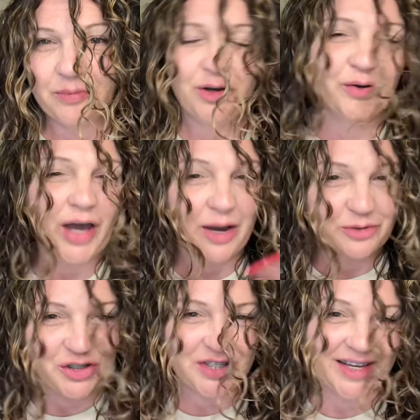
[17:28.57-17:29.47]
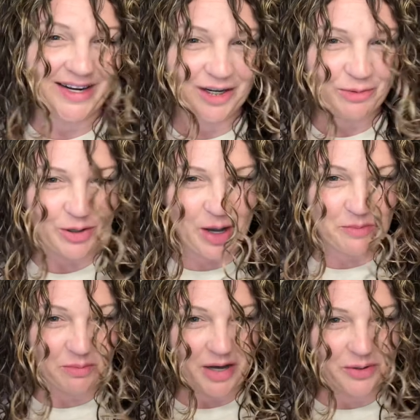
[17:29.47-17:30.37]
Okay, I was just kidding about
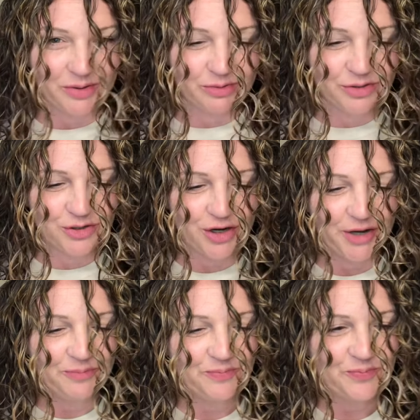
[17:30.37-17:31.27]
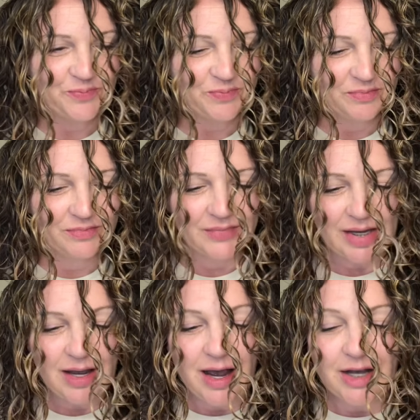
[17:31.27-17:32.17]
coming back when it was dry.
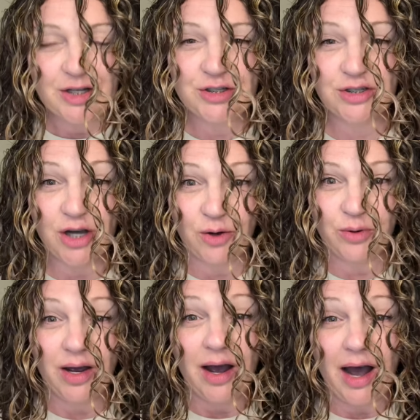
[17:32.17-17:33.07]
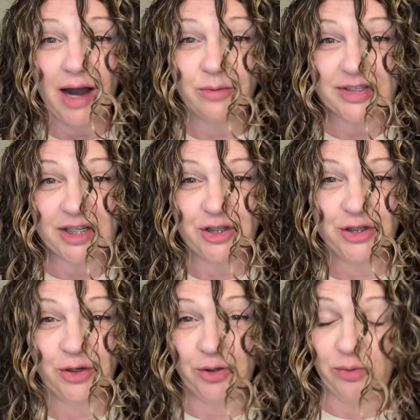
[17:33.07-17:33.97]
So, I was going to
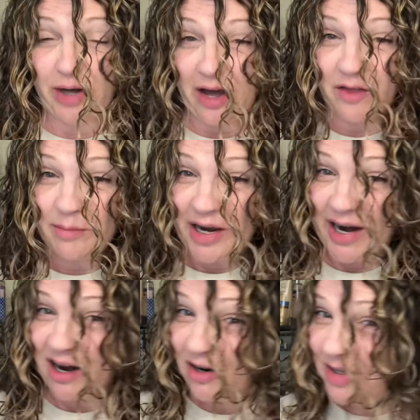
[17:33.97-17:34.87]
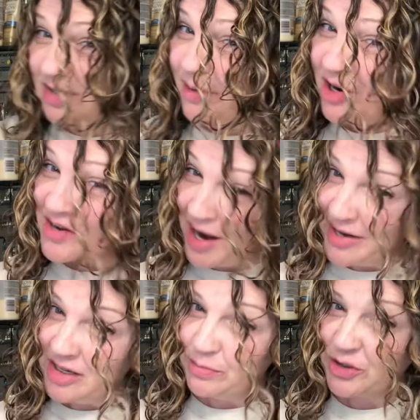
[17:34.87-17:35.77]
show you now that my hair is about
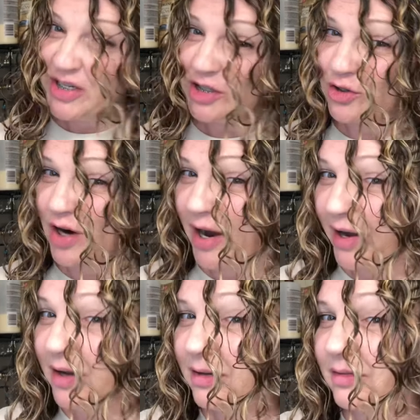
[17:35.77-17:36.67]
90% dry.